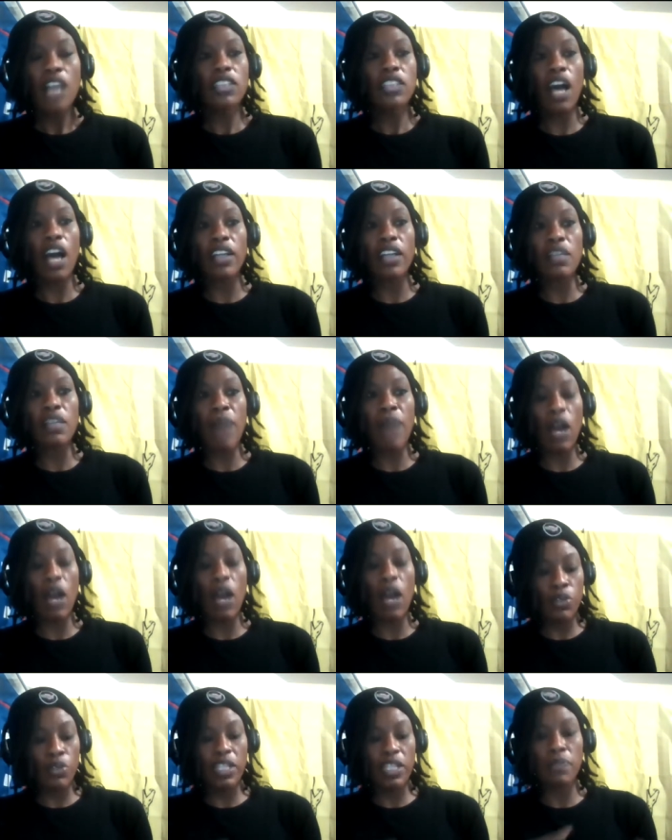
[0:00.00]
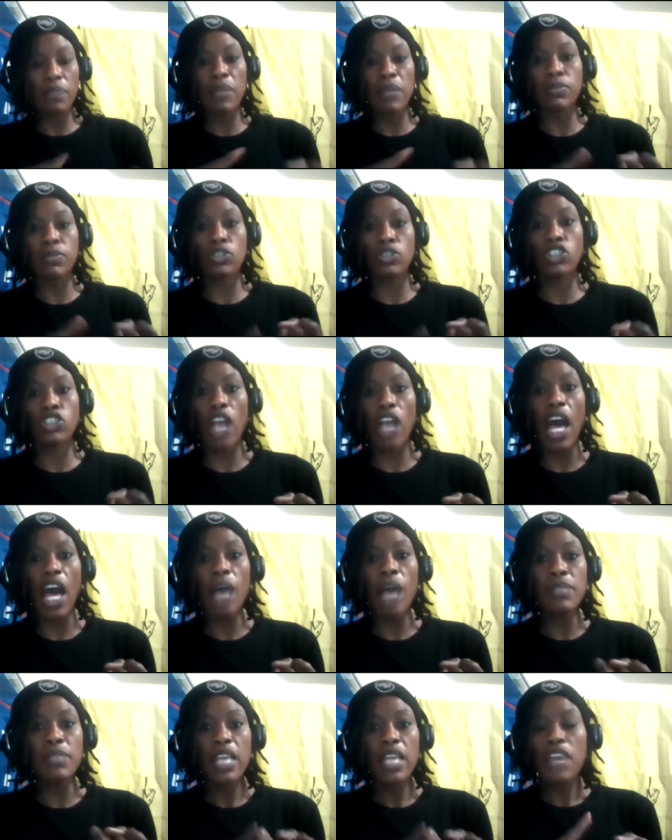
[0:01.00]
talking about ruining people's
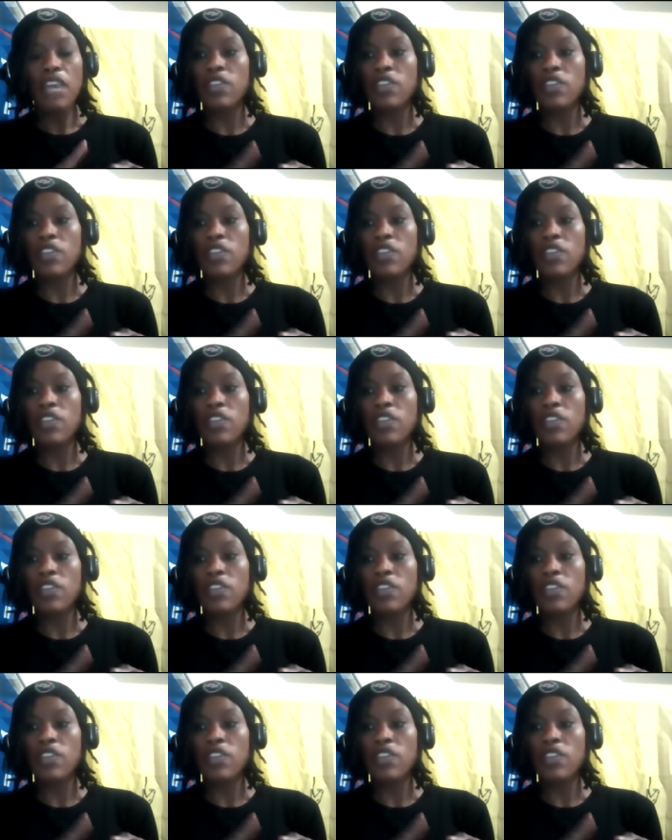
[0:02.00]
jobs,